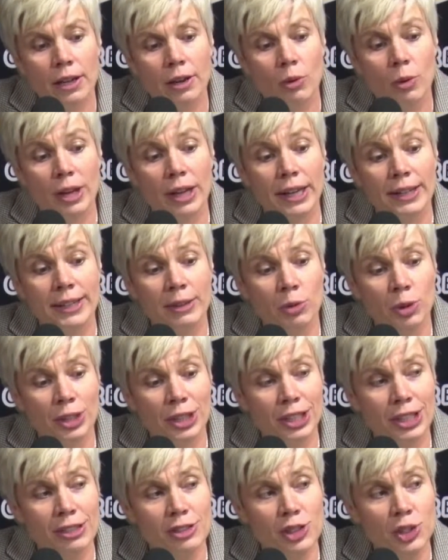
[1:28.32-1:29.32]
Well, I didn't want it
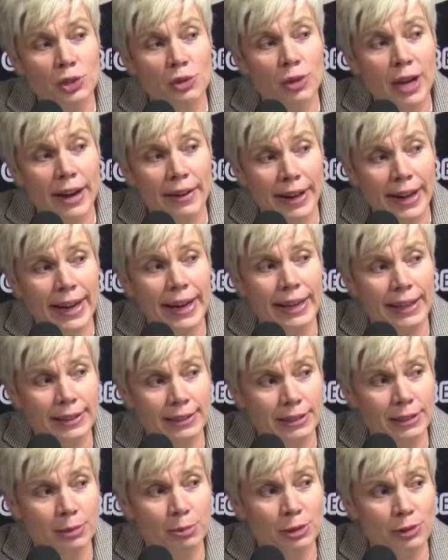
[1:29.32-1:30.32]
to get too out of
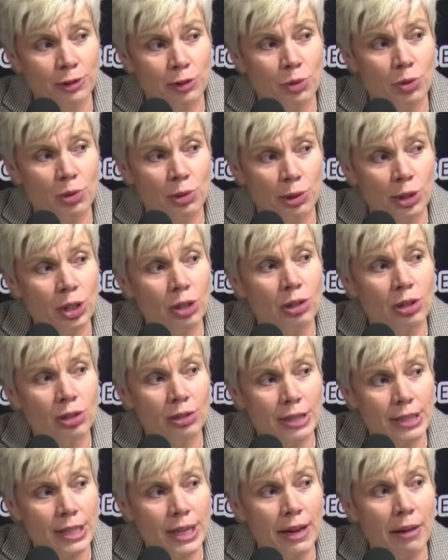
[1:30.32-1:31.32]
hand before we
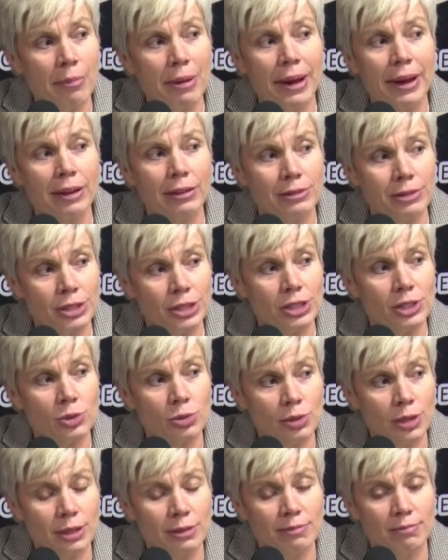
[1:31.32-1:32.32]
called a timeout and just
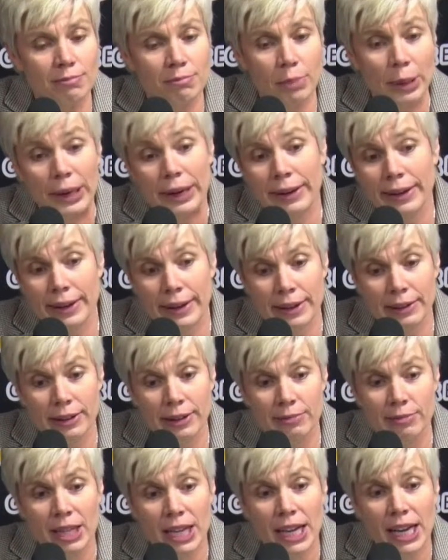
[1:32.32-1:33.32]
sort of bring it in.
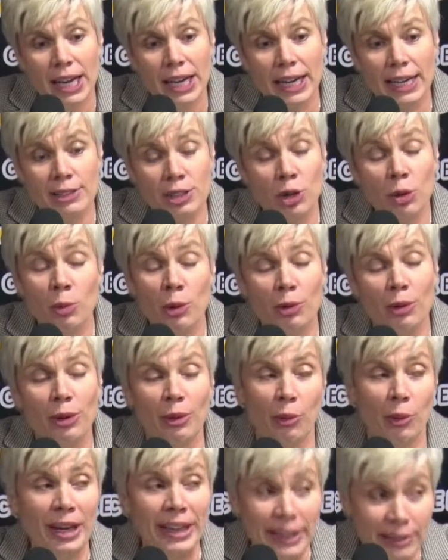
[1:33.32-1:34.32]
And I told them we were
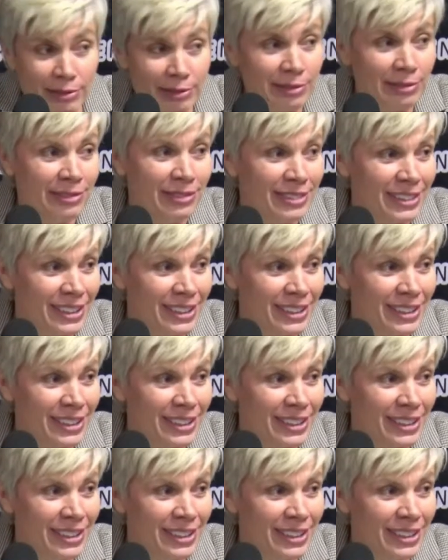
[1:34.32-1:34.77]
going to win.